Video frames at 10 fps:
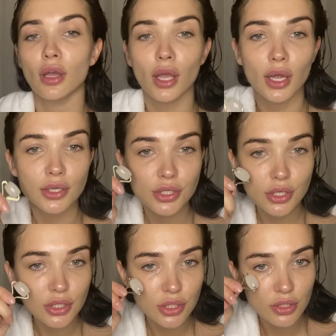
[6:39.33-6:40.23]
And
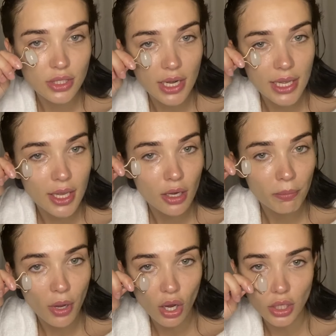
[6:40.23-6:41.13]
just use the little
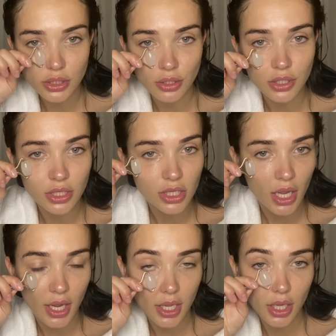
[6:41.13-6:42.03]
part under the
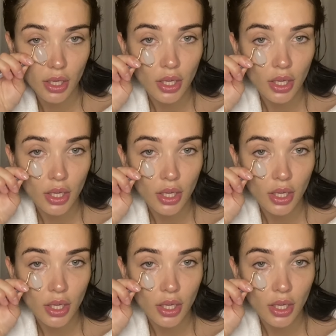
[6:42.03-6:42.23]
eye.